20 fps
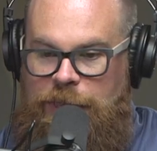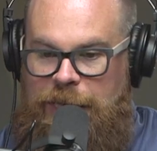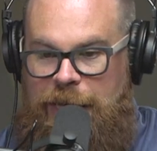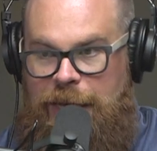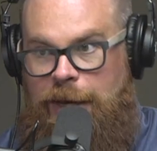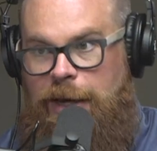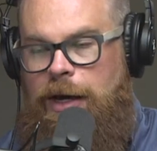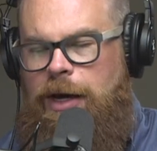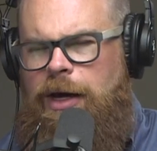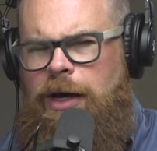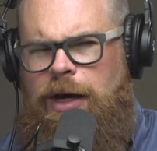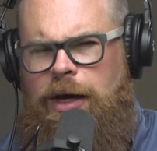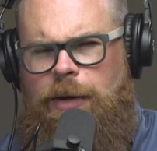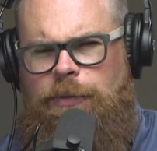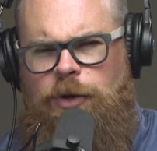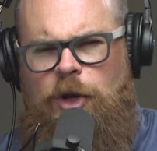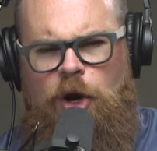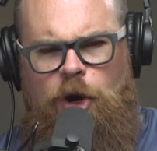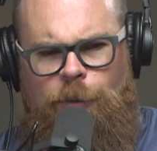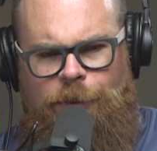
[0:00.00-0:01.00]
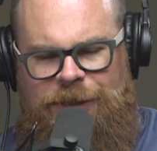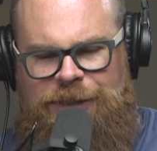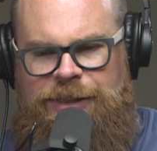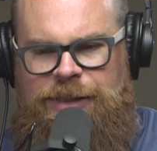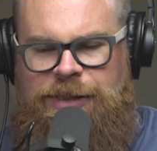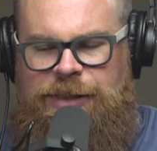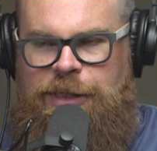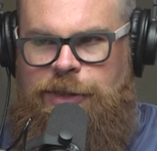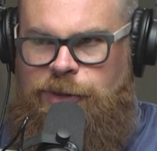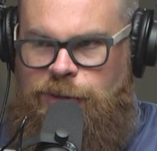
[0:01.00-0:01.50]
yeah. No, but
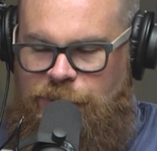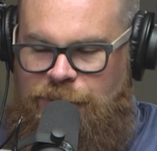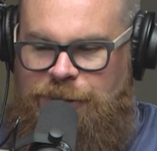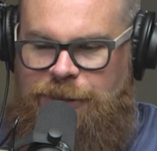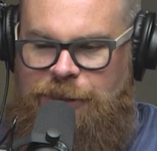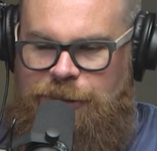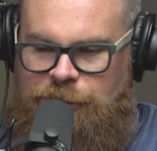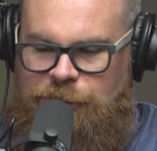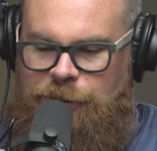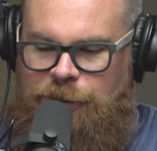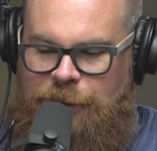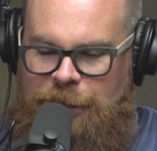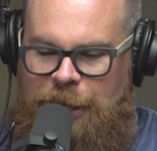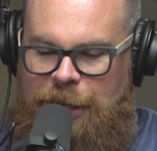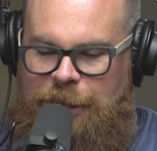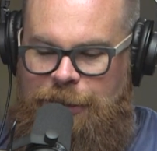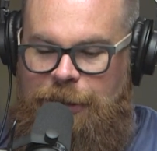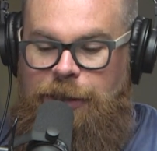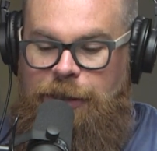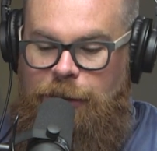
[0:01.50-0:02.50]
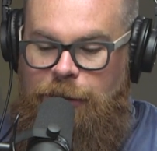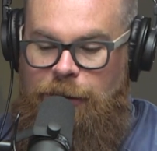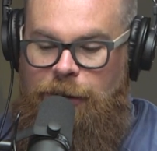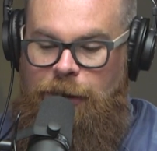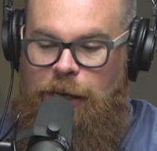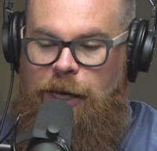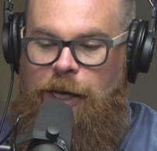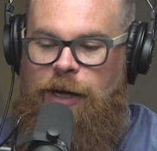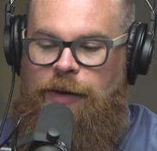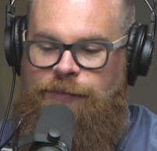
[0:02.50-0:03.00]
it's essentially the idea
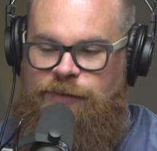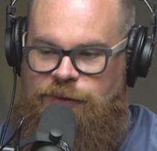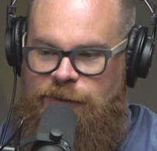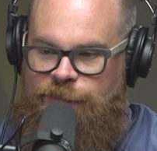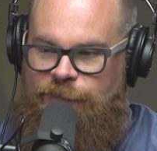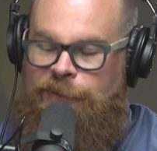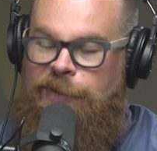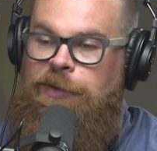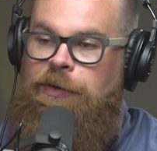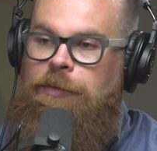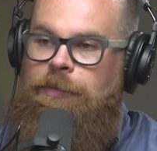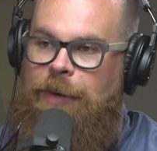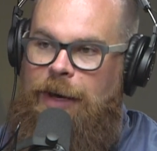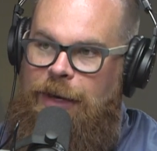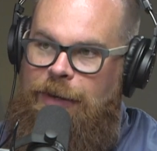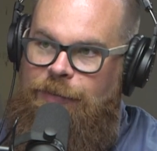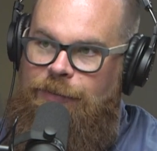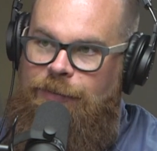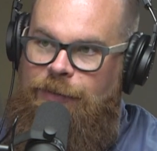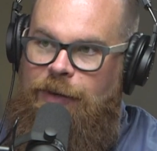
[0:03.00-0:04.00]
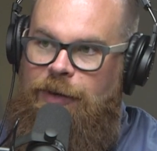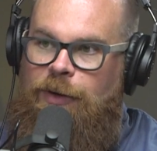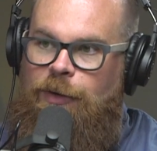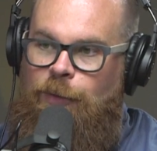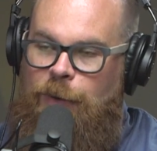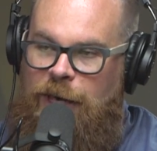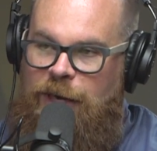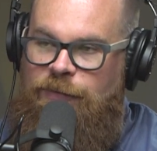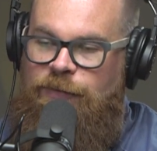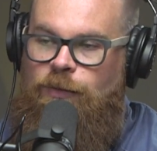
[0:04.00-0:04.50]
of shifting your mindset
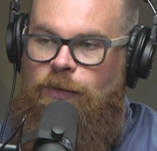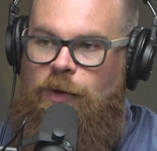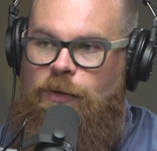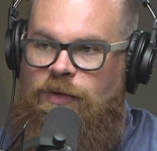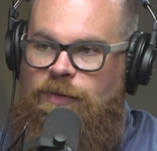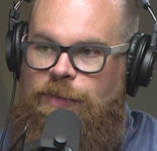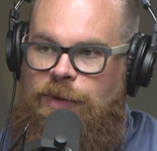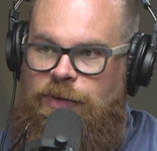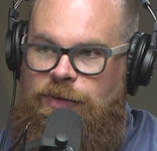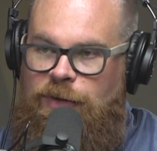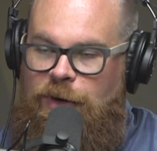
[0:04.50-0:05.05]
away from what we've been